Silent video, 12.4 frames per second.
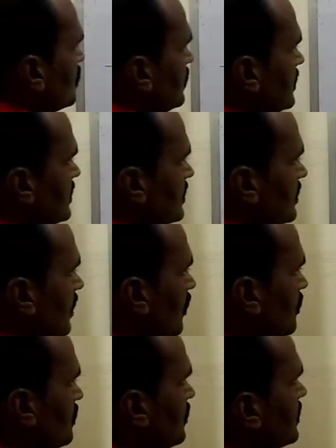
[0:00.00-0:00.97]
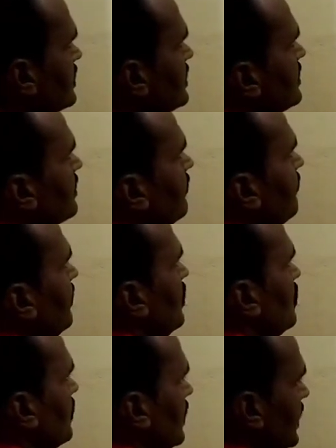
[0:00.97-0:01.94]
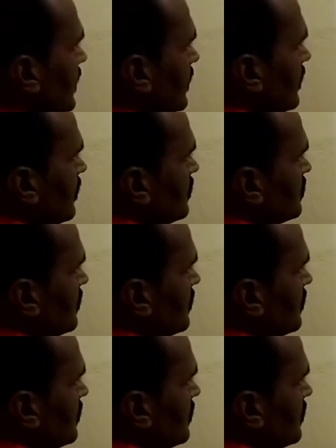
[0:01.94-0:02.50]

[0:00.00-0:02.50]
So this is how your system will look like.